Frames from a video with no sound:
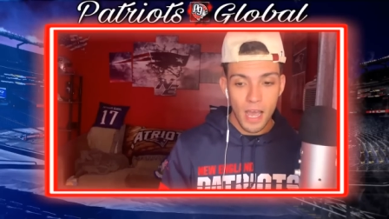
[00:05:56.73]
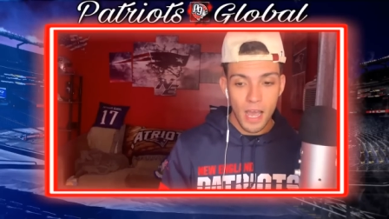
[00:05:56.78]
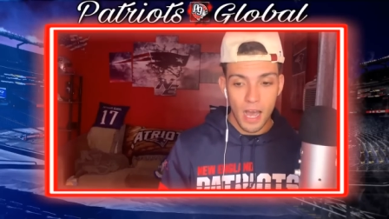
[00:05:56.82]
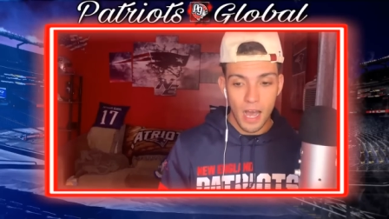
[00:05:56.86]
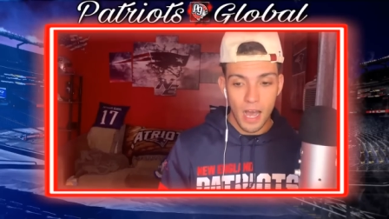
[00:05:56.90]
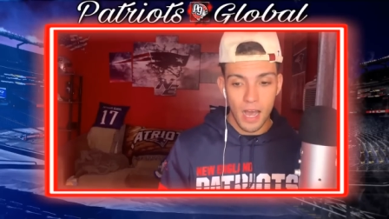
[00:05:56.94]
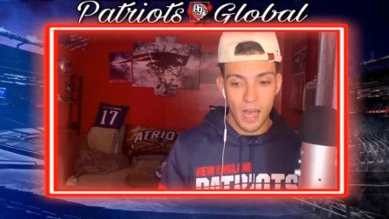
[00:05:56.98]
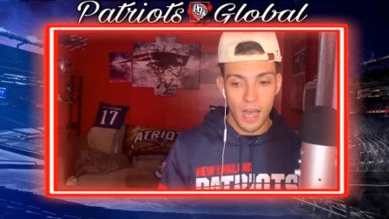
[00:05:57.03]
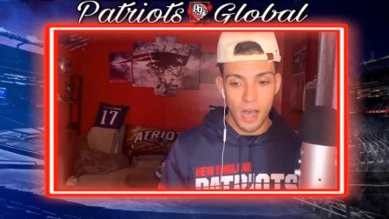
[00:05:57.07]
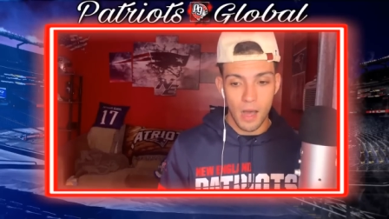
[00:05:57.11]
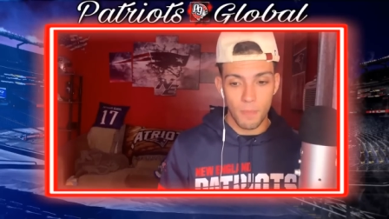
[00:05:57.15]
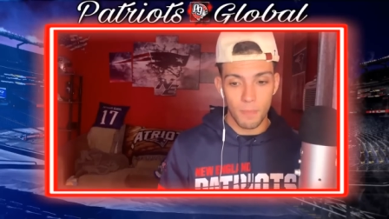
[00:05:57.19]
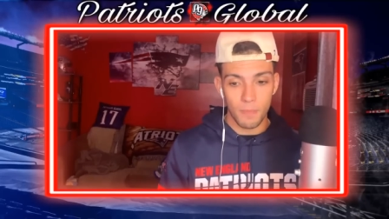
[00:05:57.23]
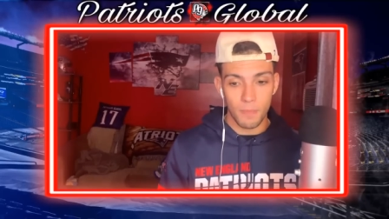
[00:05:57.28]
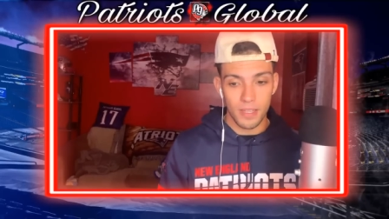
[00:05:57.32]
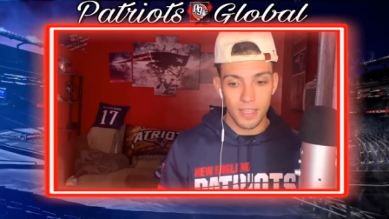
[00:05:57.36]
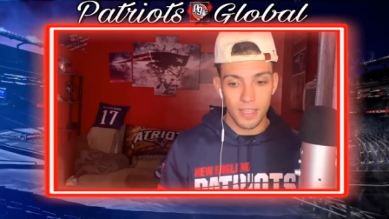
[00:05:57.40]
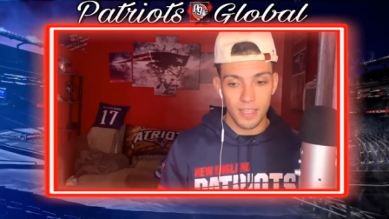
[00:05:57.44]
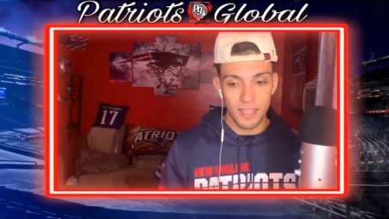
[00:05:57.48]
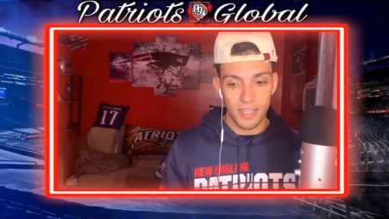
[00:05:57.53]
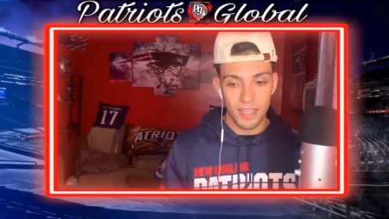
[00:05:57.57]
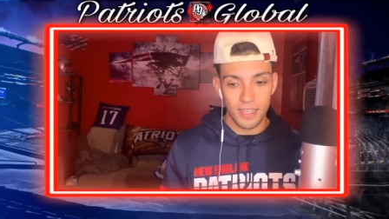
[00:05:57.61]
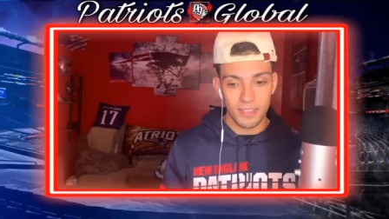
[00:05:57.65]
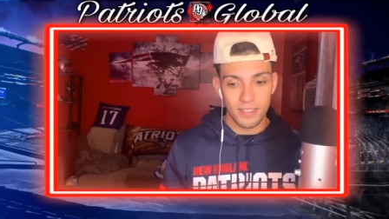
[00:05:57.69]
Um,
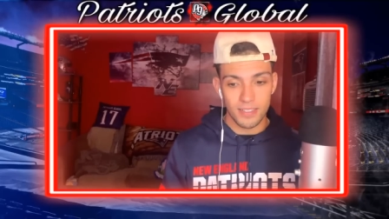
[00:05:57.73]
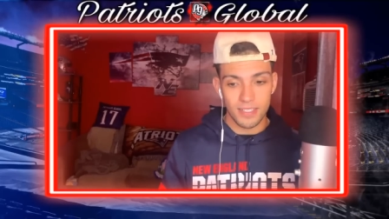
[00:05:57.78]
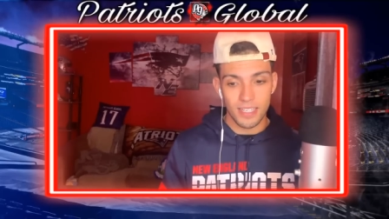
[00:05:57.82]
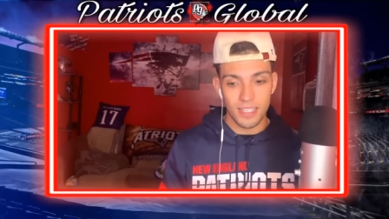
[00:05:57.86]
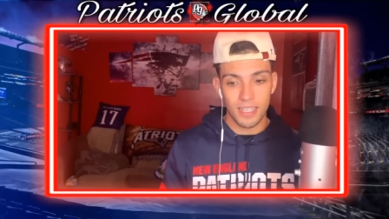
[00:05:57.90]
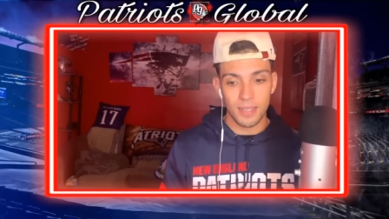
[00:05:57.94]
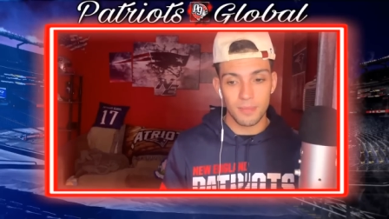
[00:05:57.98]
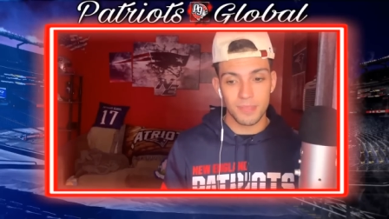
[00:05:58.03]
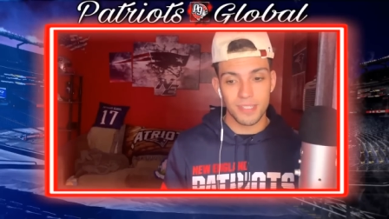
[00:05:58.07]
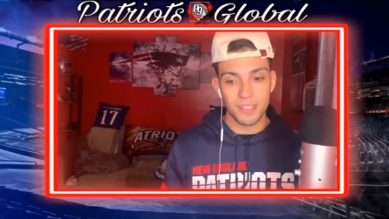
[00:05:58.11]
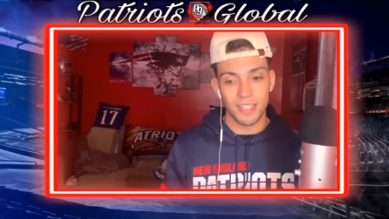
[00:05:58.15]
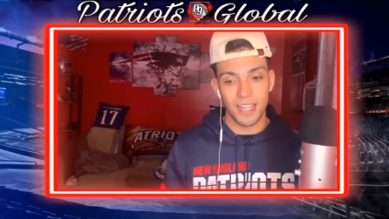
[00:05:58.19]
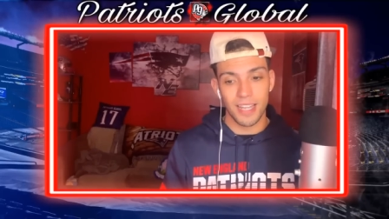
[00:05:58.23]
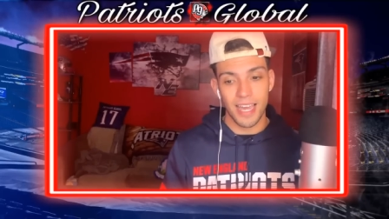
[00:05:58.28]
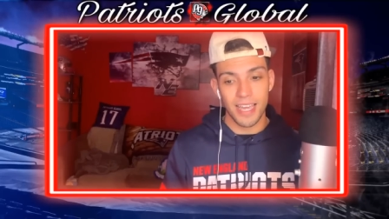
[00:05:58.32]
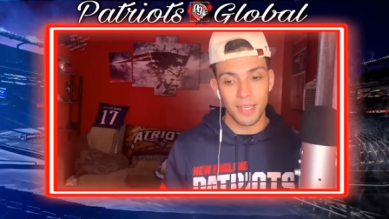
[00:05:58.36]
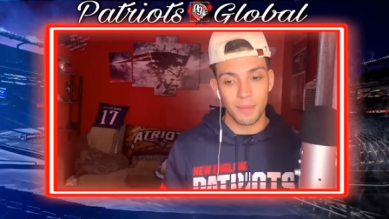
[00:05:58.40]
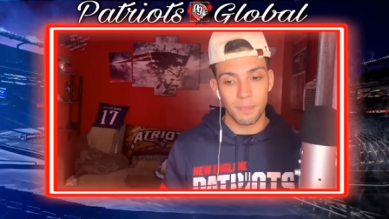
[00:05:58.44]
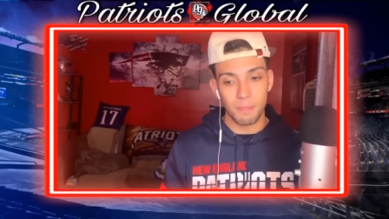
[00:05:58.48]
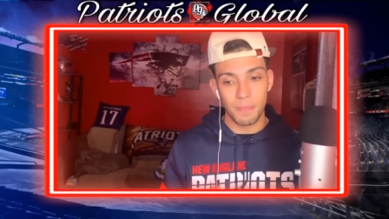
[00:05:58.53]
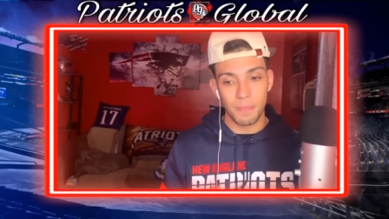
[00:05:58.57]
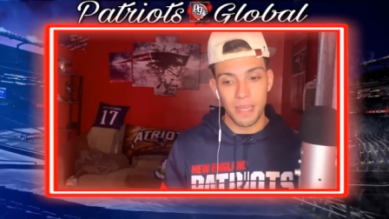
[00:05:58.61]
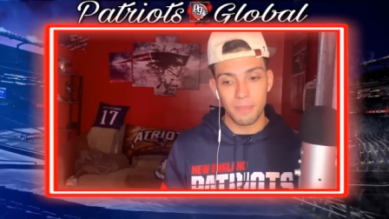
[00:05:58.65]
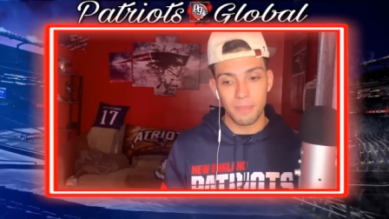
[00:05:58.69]
it seems like
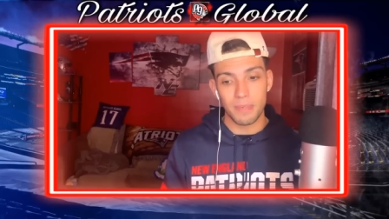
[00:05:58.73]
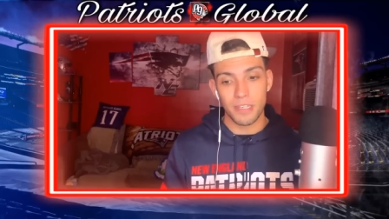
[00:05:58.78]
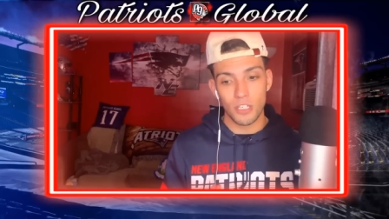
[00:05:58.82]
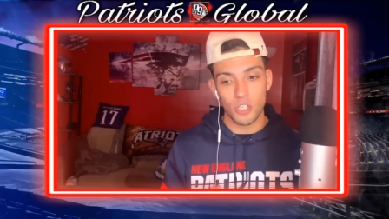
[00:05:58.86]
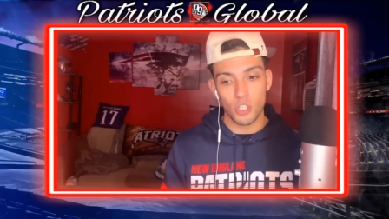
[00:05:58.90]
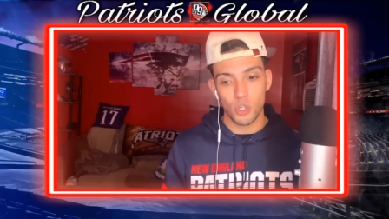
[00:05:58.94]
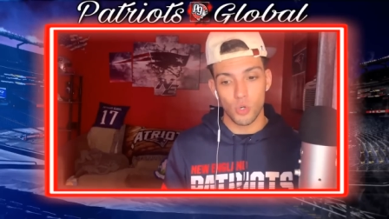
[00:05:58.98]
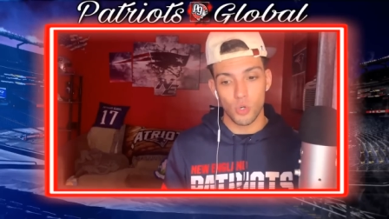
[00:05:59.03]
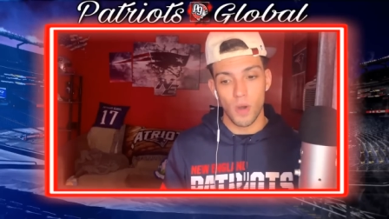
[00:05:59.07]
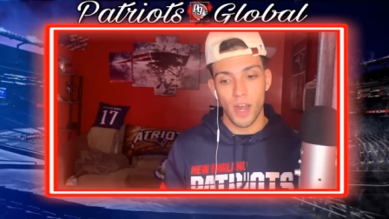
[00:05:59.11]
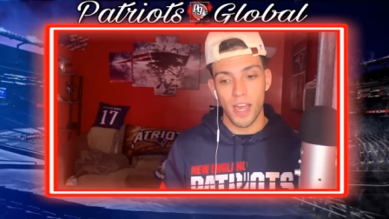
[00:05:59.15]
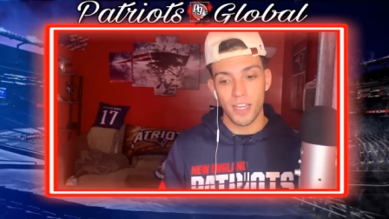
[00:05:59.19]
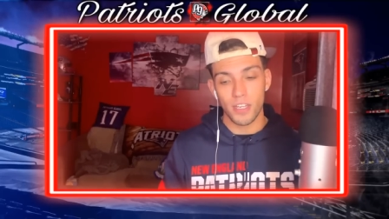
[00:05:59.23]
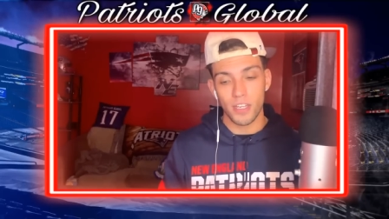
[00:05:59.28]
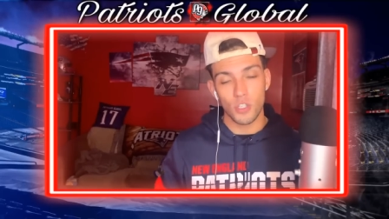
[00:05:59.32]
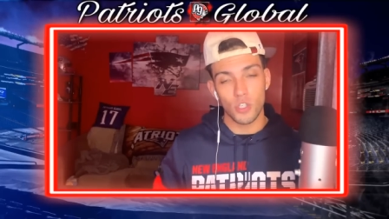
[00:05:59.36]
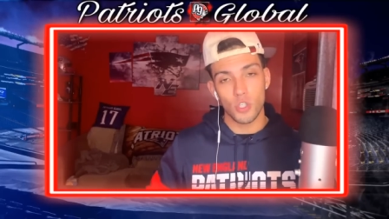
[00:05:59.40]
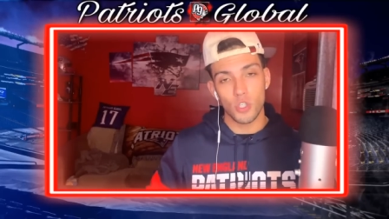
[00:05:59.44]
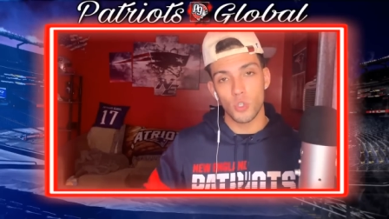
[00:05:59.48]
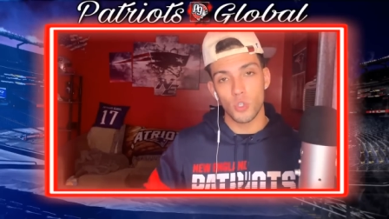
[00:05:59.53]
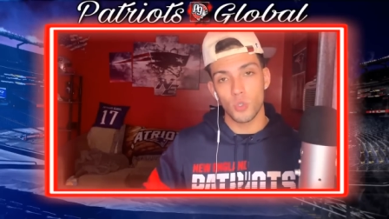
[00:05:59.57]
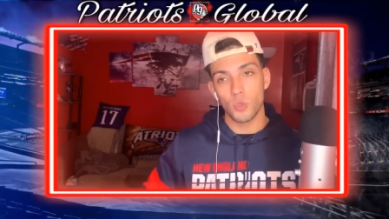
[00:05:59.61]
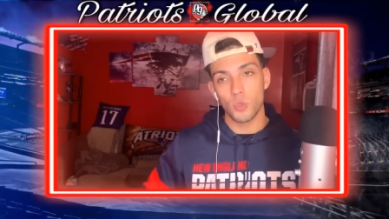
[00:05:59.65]
maybe trying to